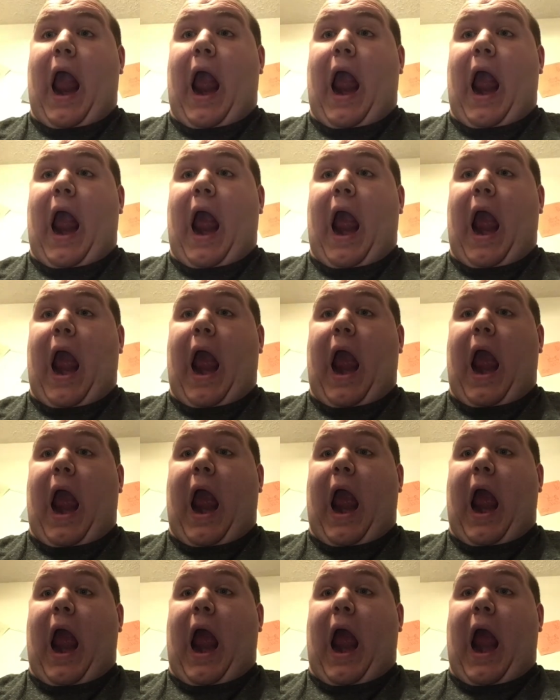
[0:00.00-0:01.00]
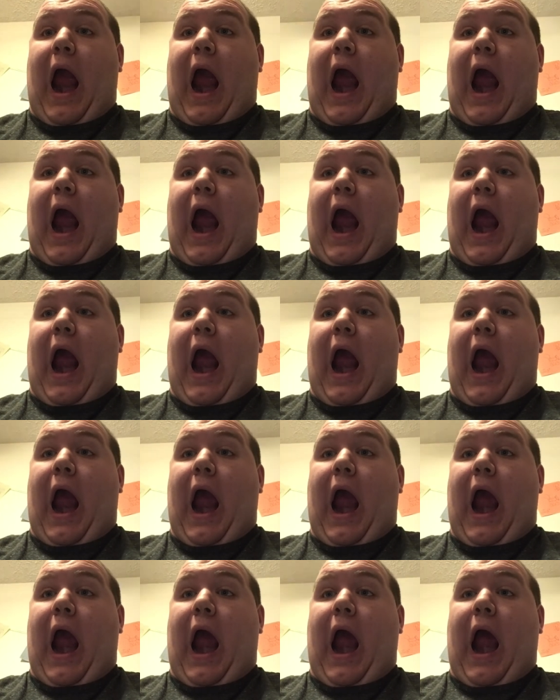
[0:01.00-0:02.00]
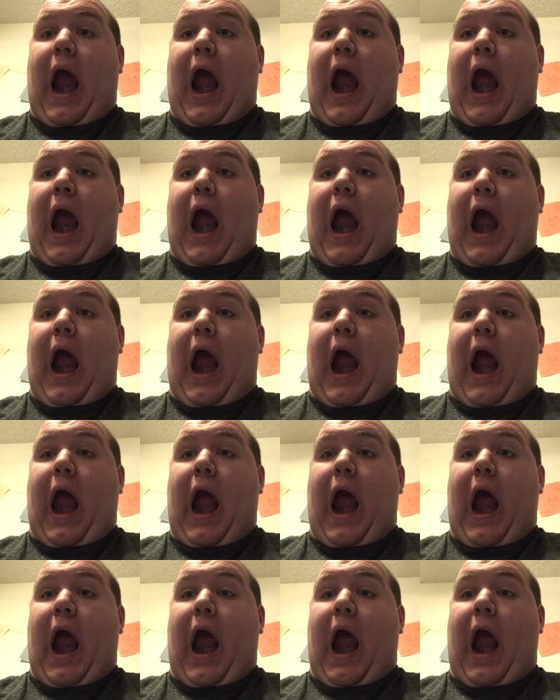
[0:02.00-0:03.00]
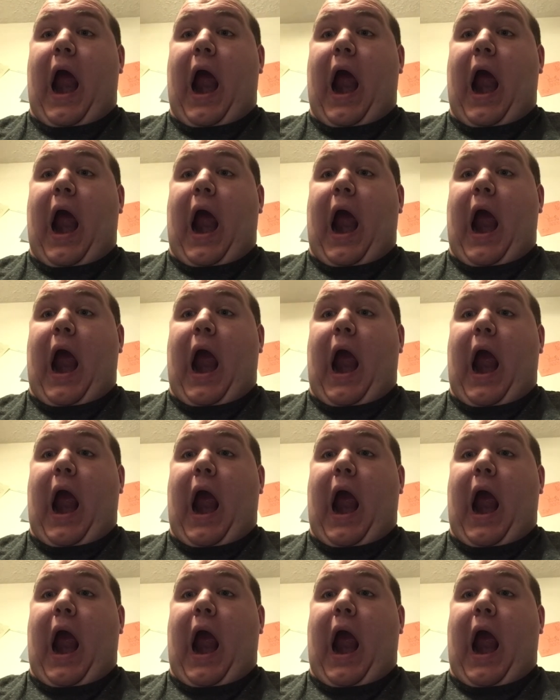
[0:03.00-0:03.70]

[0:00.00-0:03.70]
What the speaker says: No one is speaking in this clip.